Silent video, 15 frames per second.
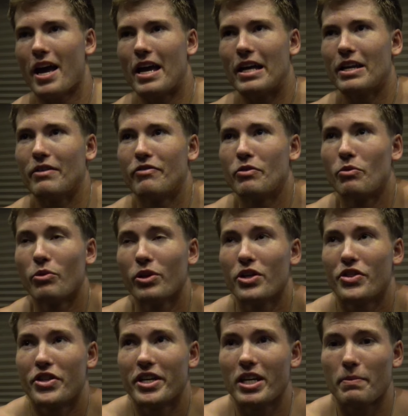and if you really
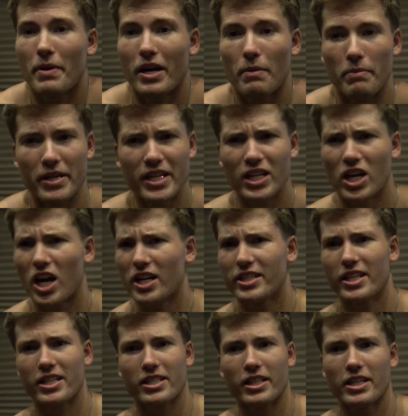think about it, being
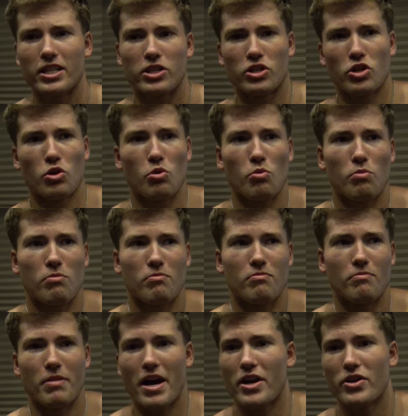contest lean is no
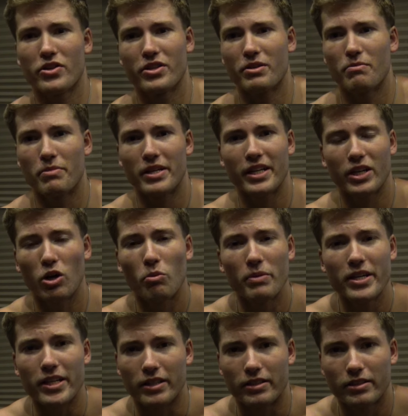better than being
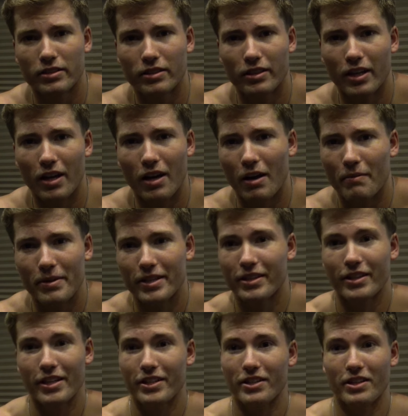obese. I
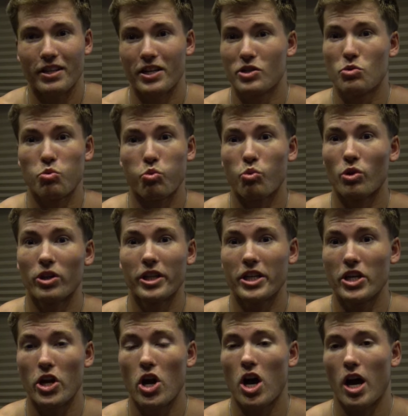mean, it's
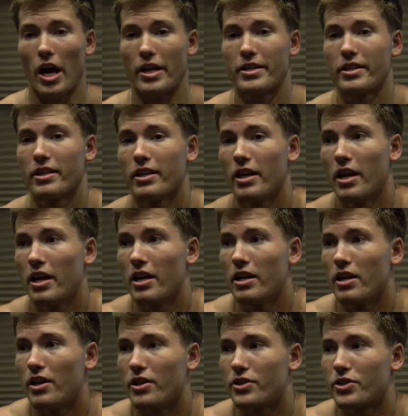really not.
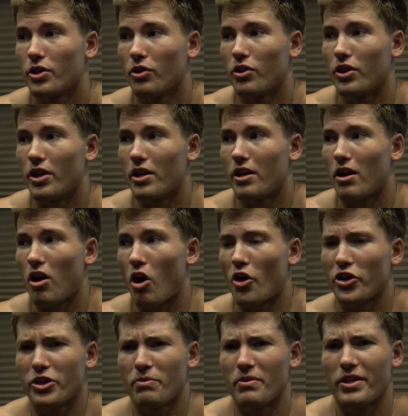So the
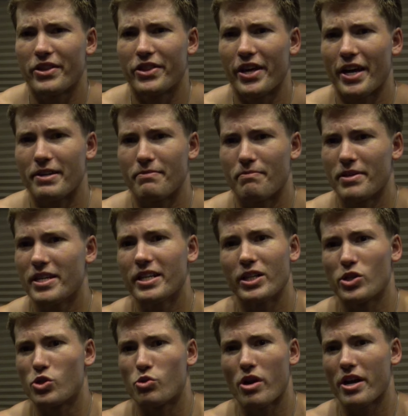argument that
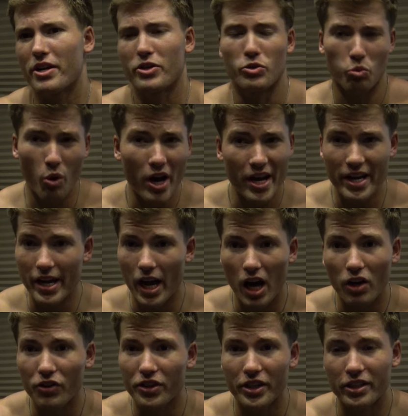being shredded is way
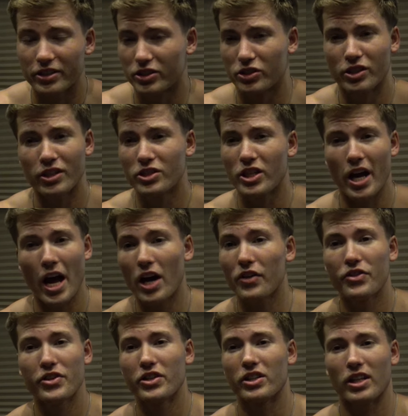healthier, it's such a
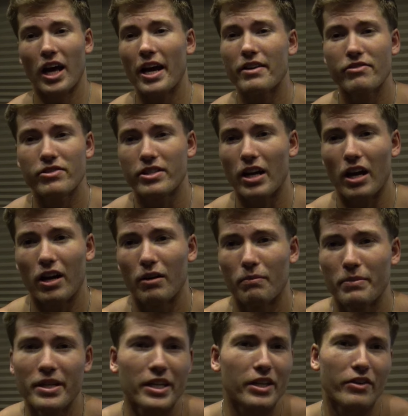healthier lifestyle,
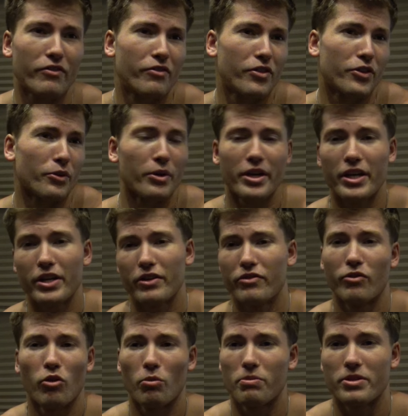being
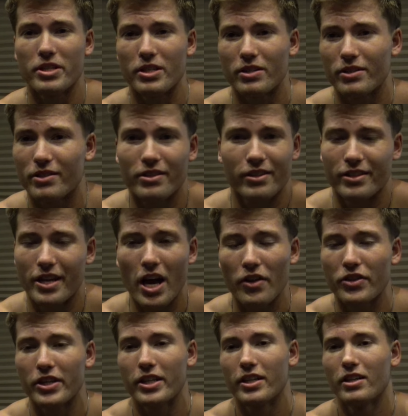3-4% is
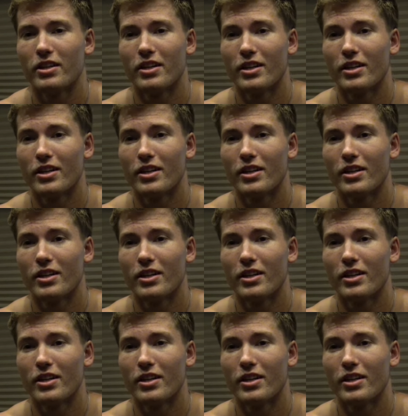healthy,